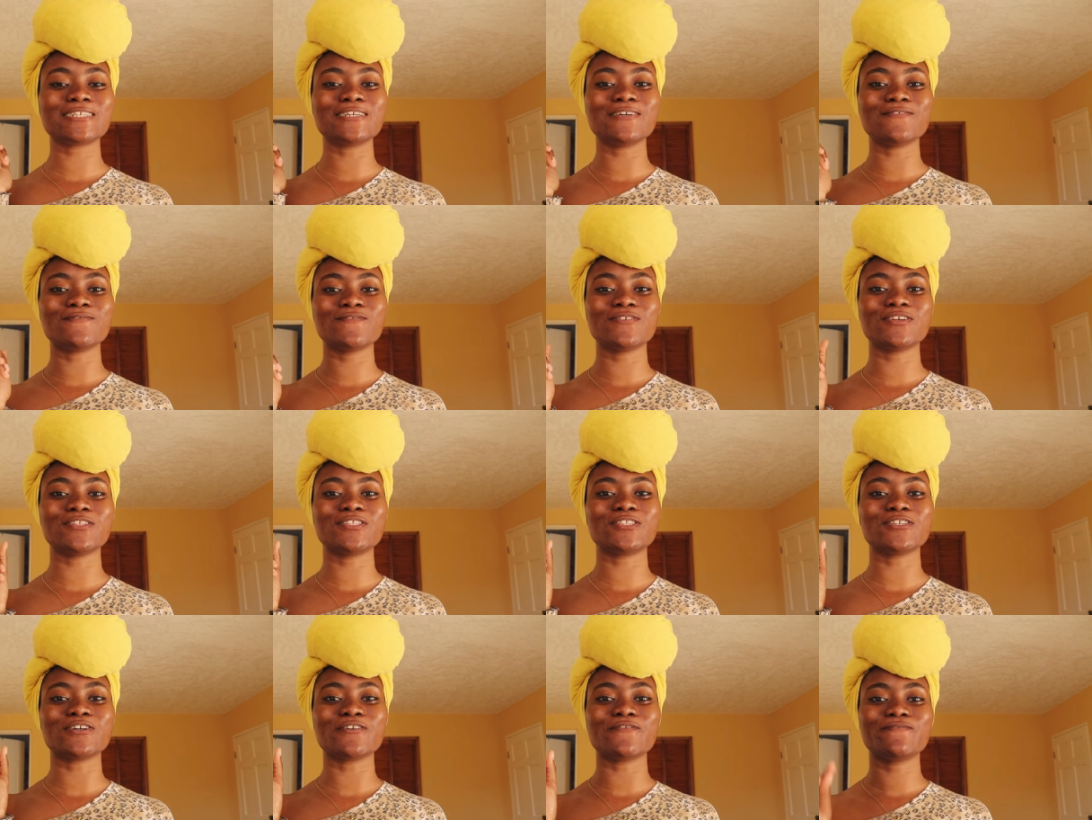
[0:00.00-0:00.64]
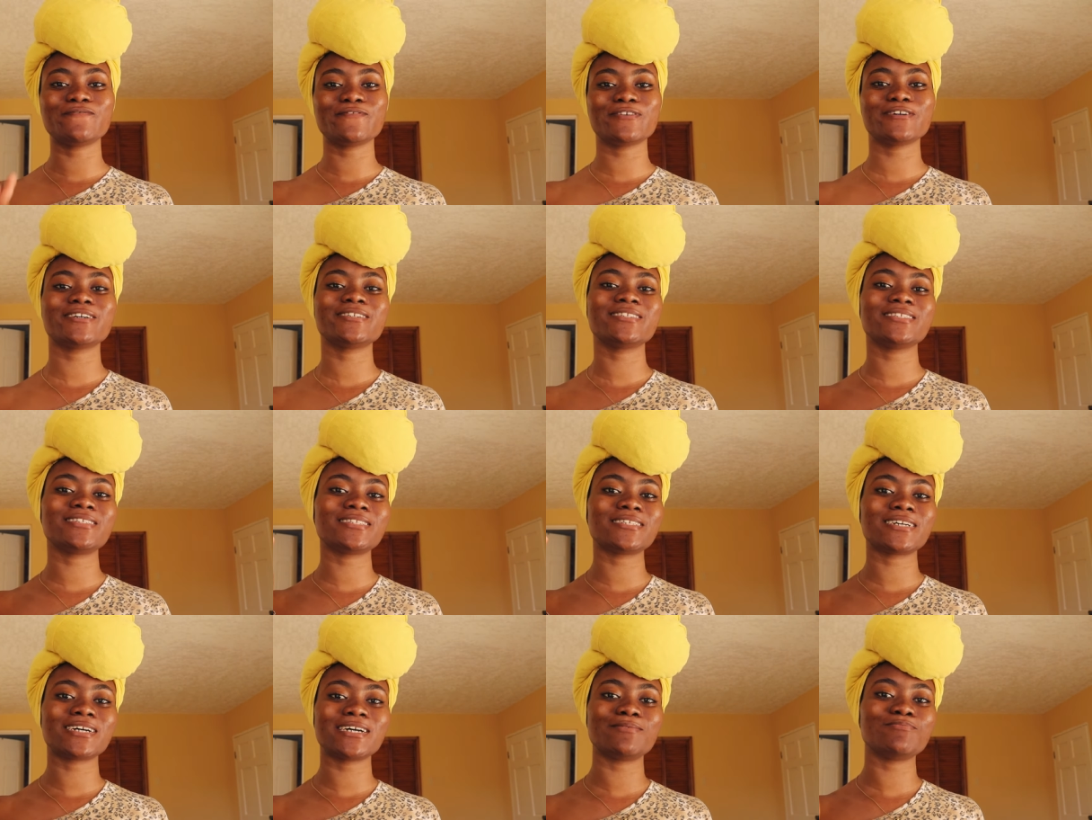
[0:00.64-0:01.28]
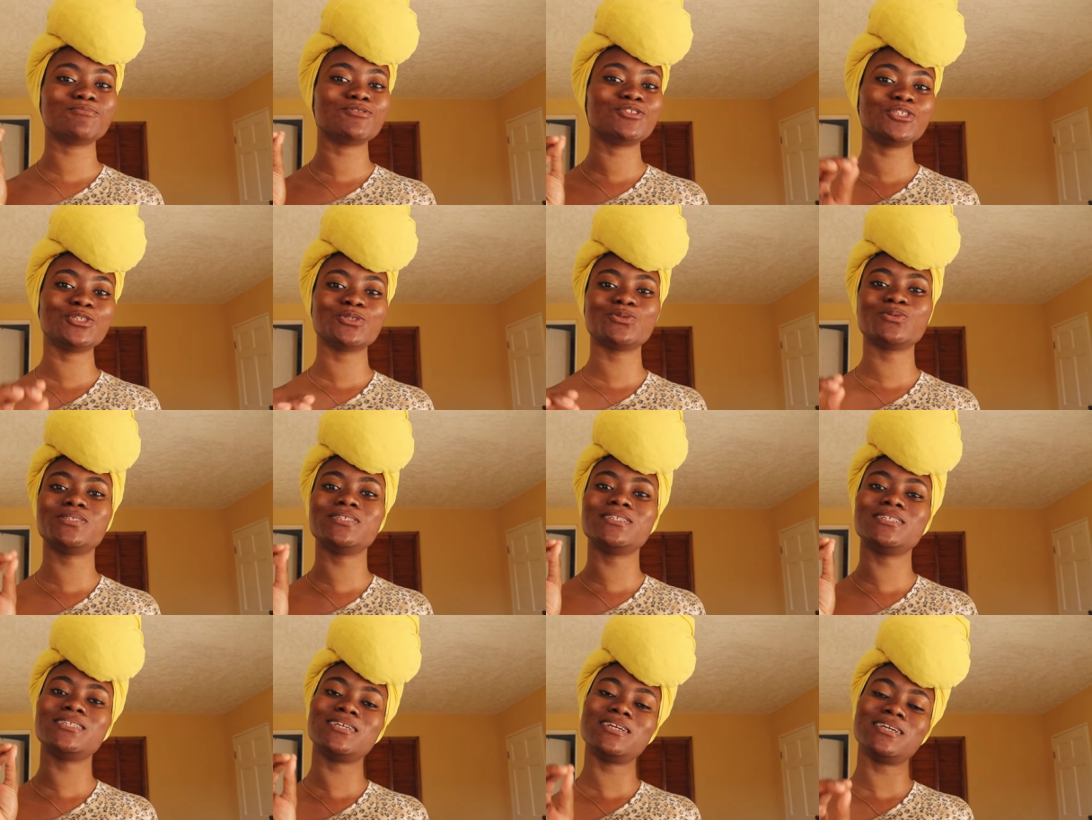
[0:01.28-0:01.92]
if it's your first time
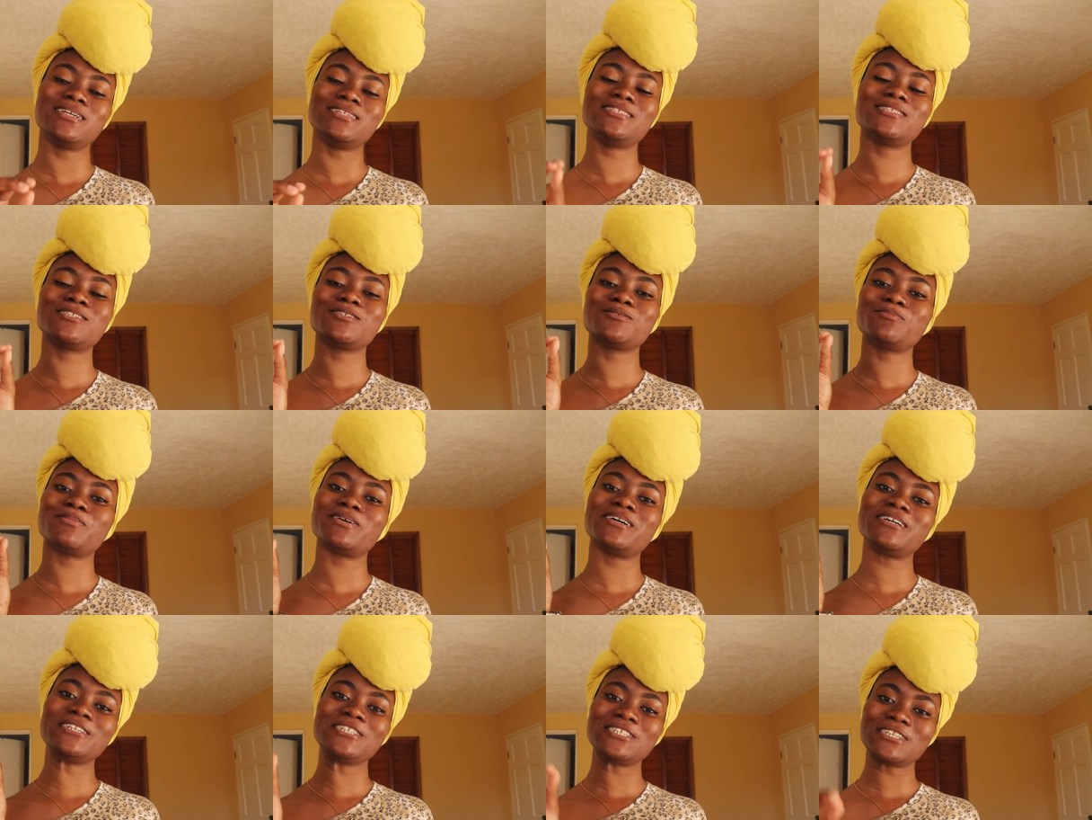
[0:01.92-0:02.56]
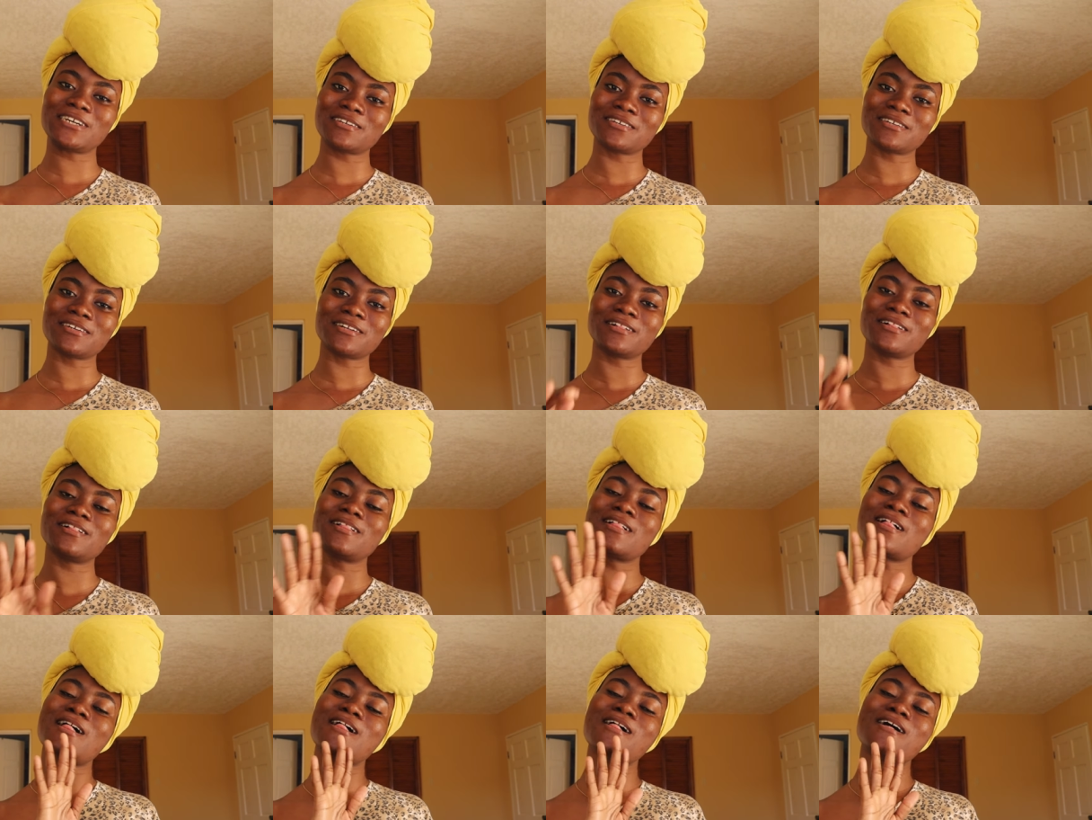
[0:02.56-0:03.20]
tuning into my channel